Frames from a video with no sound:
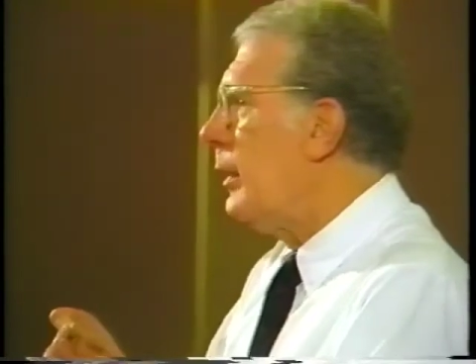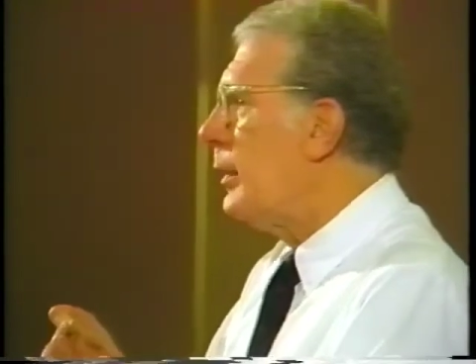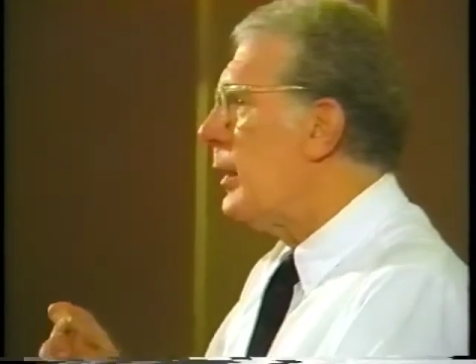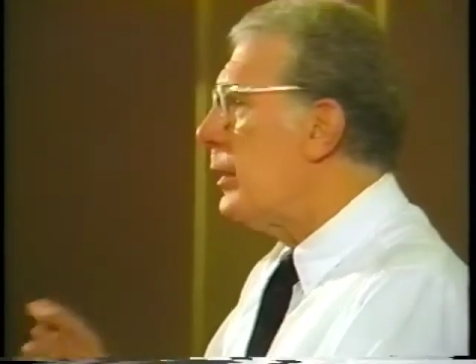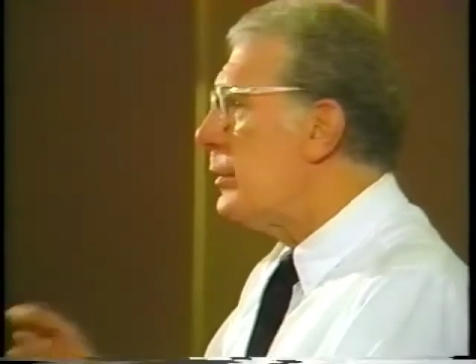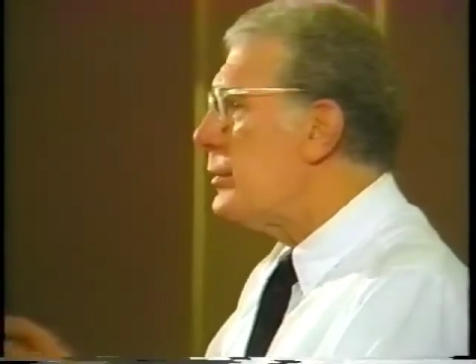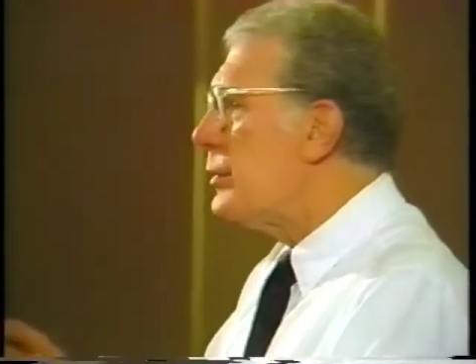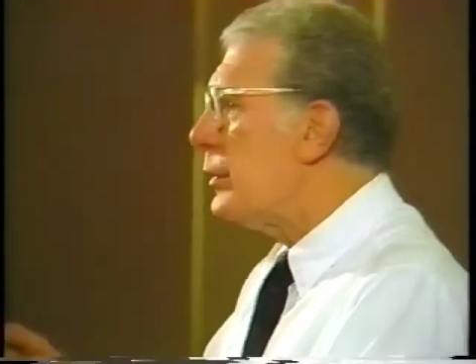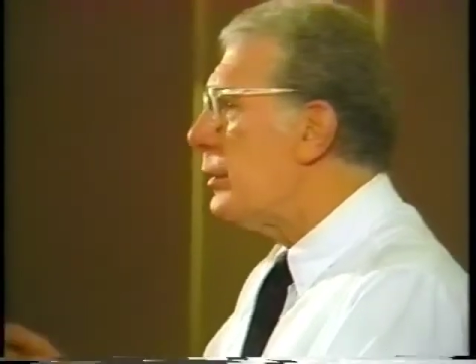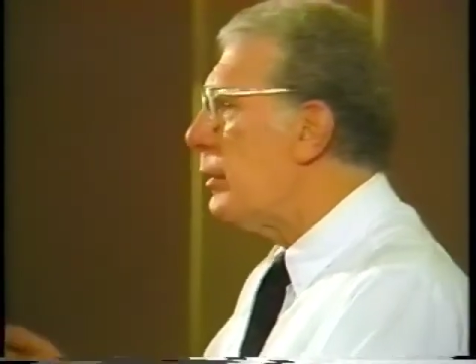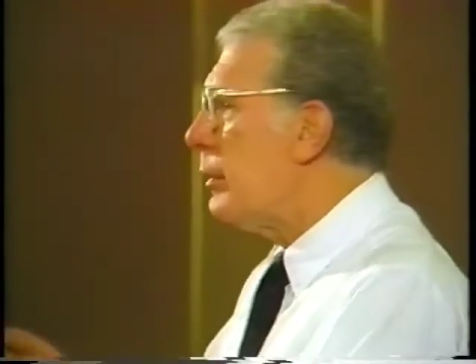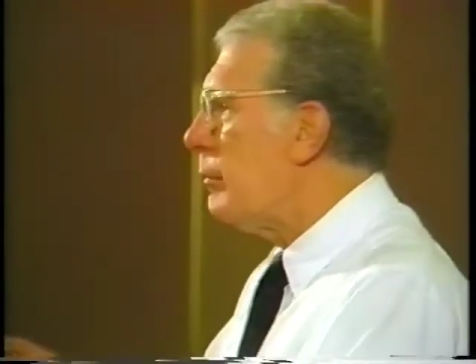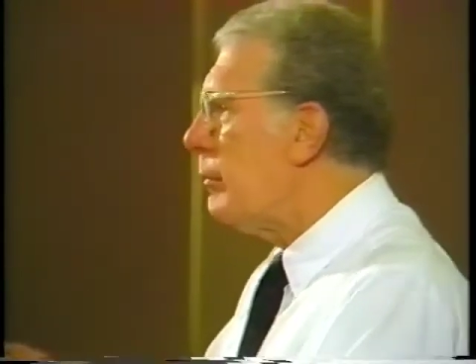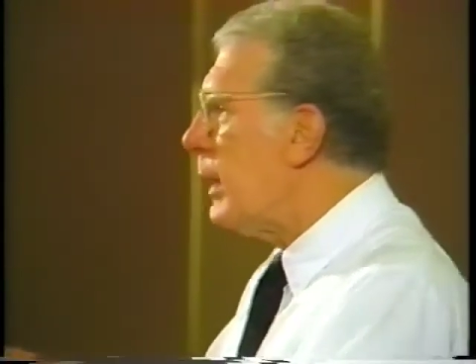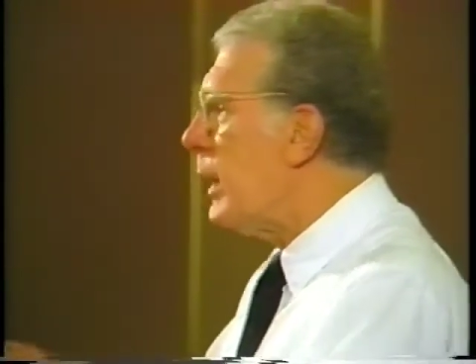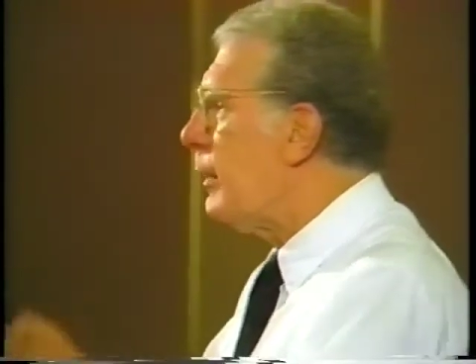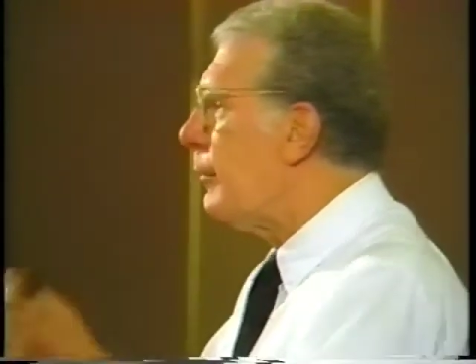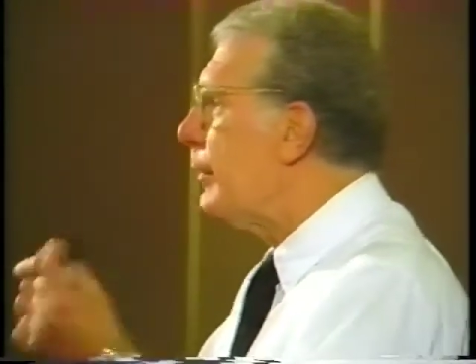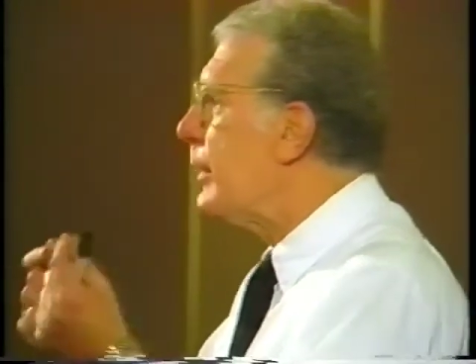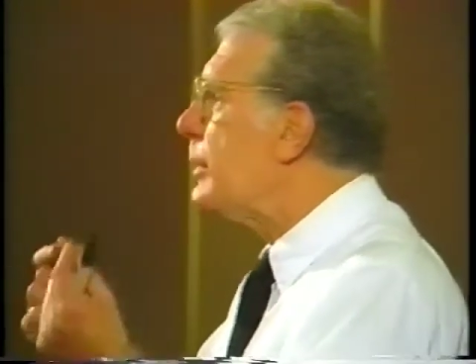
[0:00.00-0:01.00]
Those are
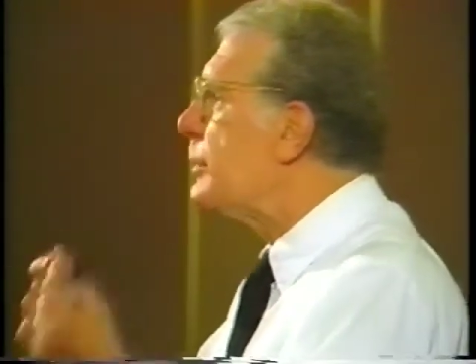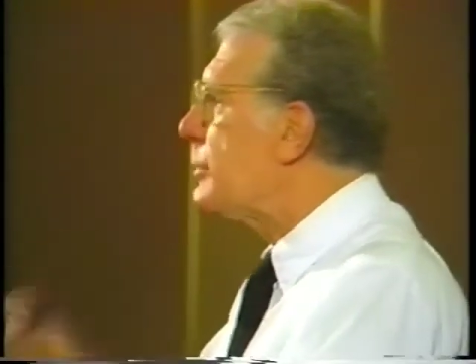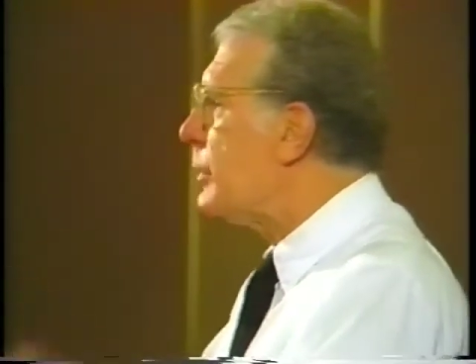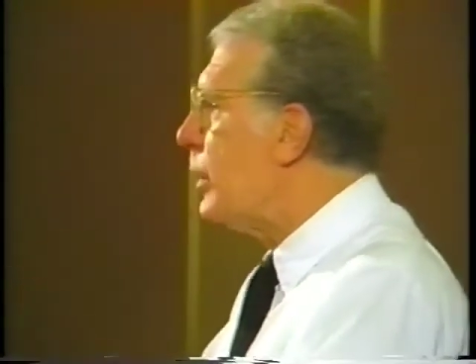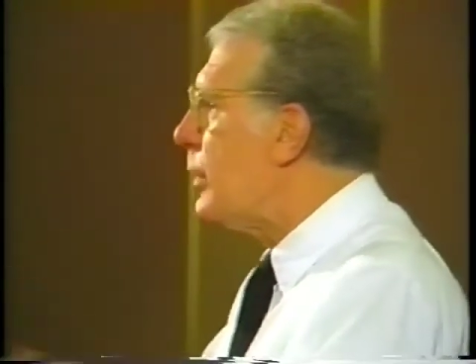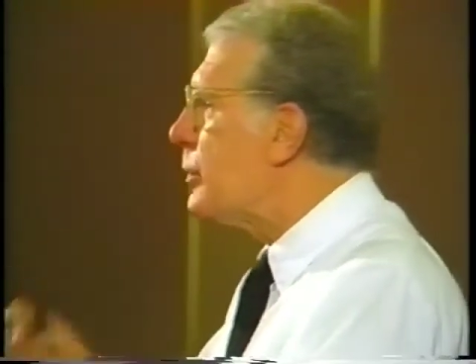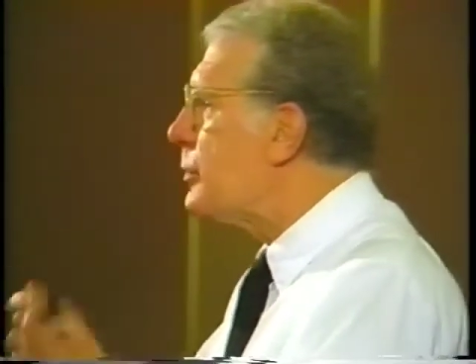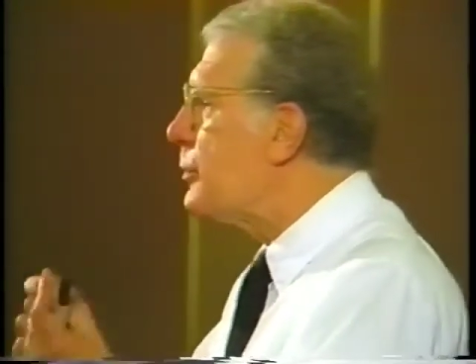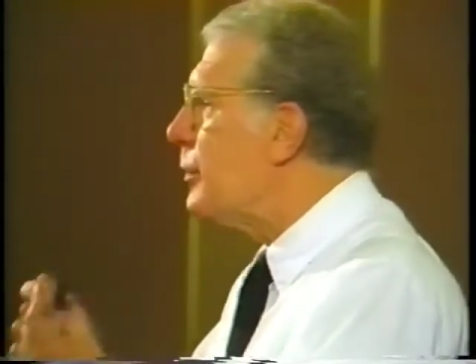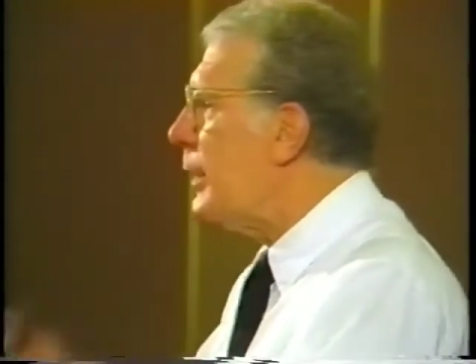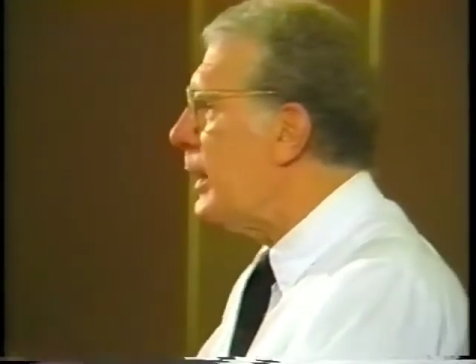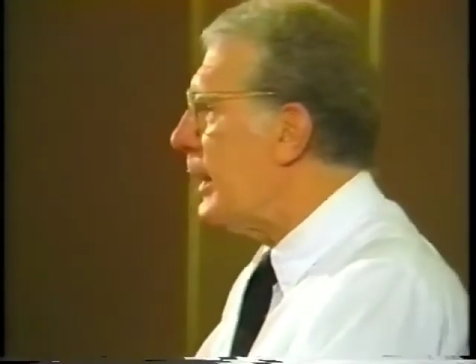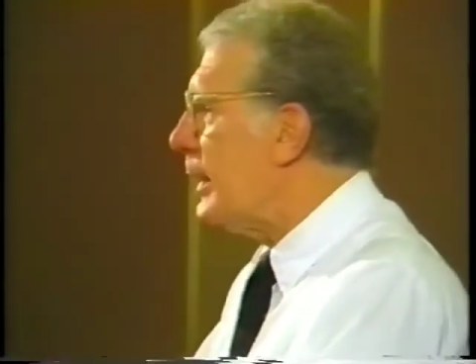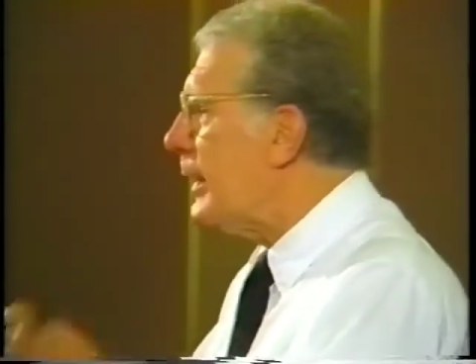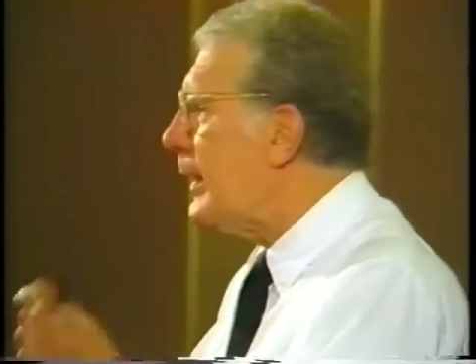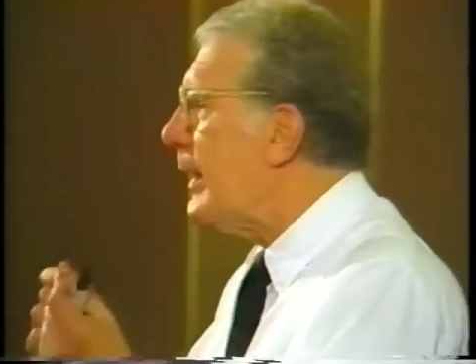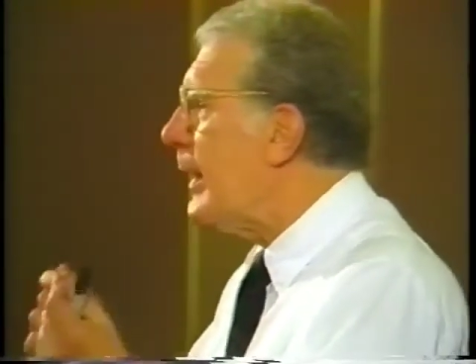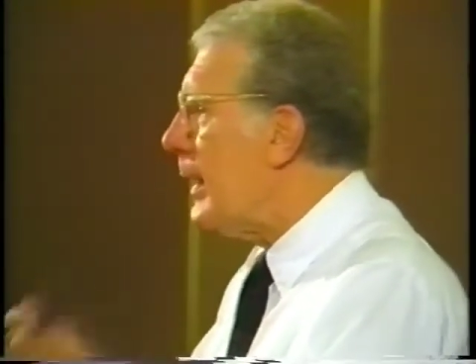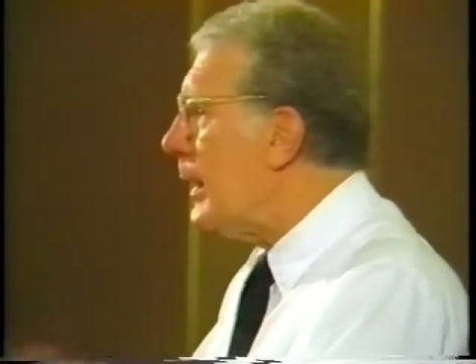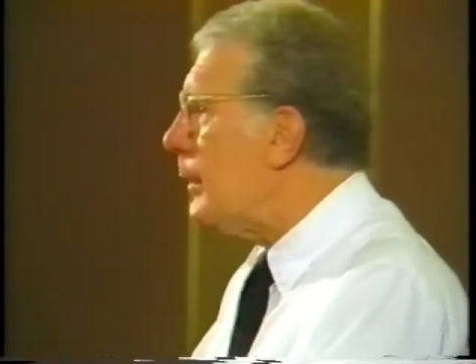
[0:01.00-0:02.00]
irrelevant as long as we
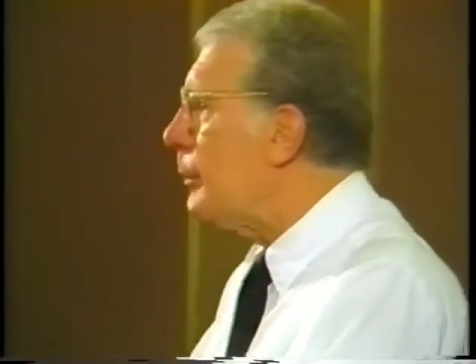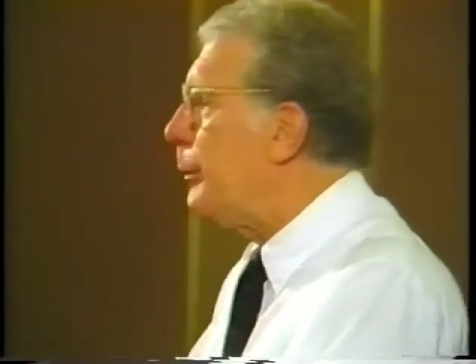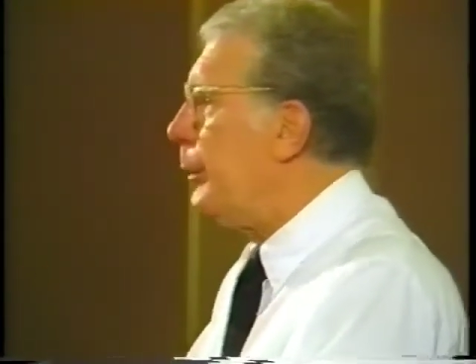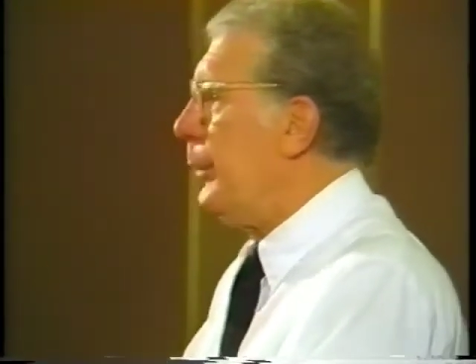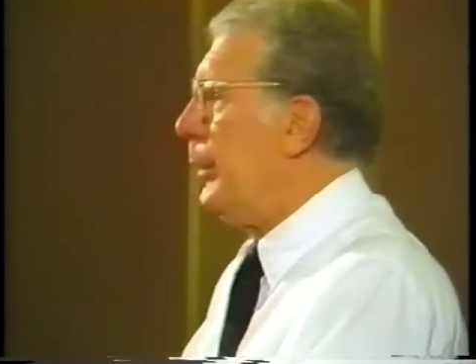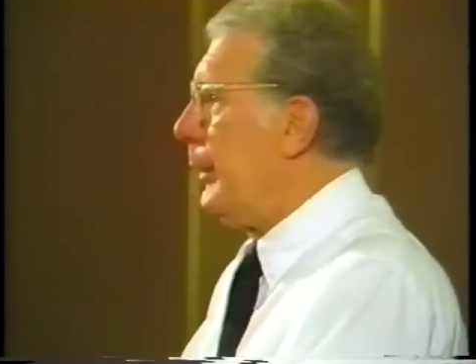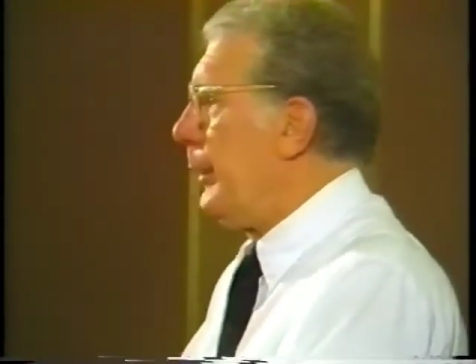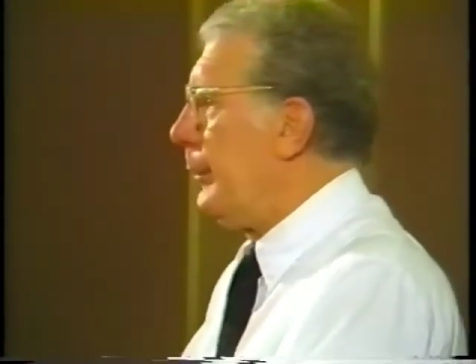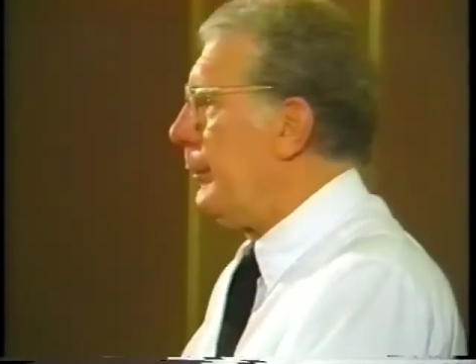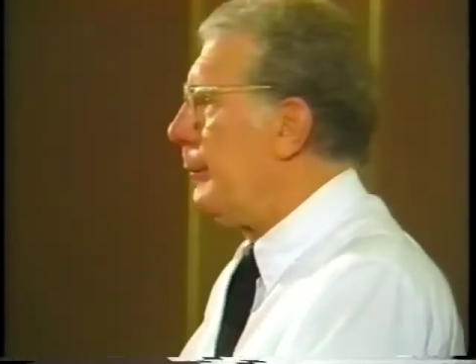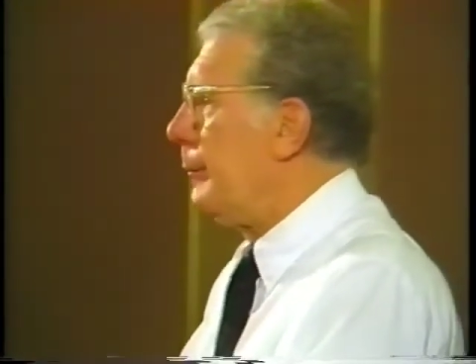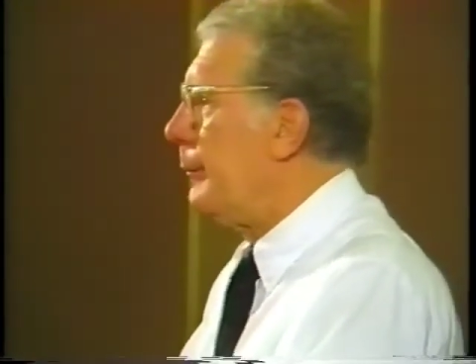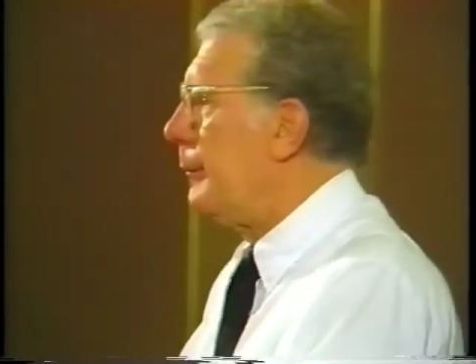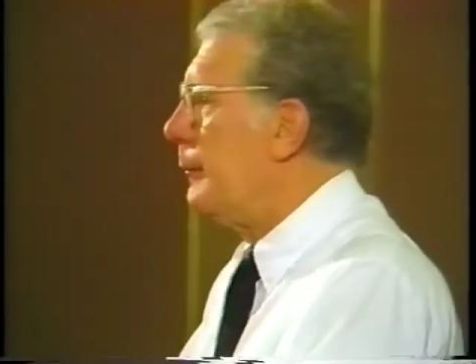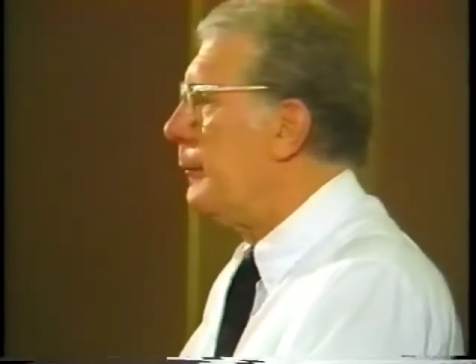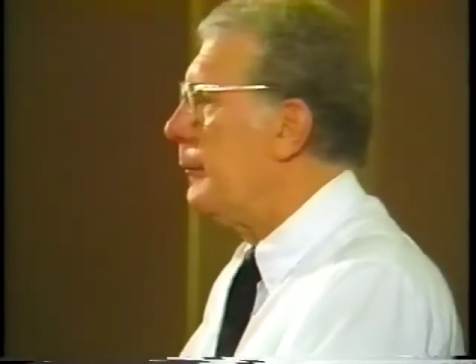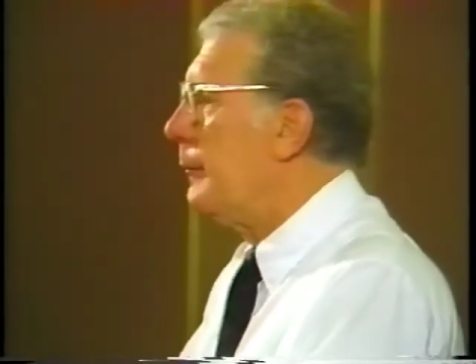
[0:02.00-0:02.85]
get the output.